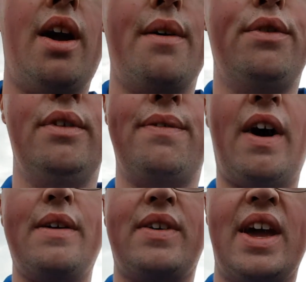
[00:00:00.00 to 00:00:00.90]
I've done
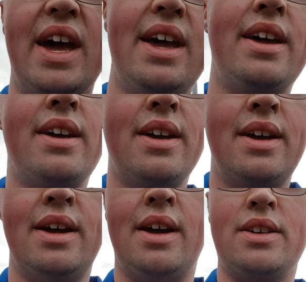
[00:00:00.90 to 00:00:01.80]
5k,
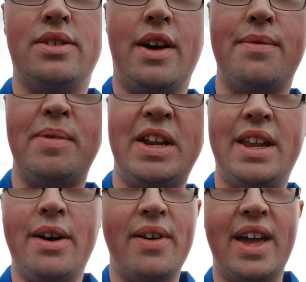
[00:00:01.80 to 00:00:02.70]
it's not even been
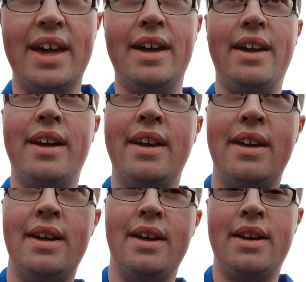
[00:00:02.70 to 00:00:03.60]
an hour yet.
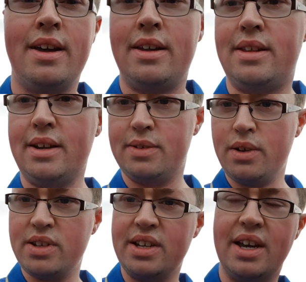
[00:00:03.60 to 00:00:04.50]
Thanks for
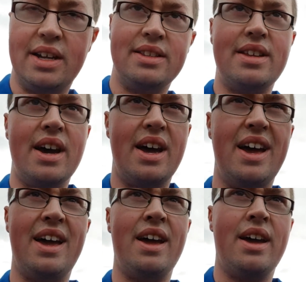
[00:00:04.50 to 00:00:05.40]
watching and
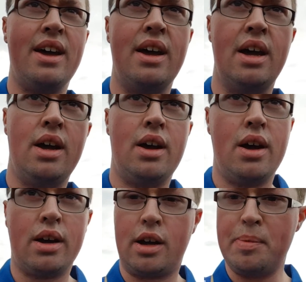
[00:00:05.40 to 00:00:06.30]

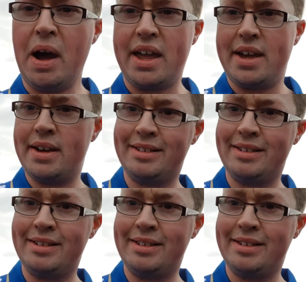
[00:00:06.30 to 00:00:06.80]
goodbye.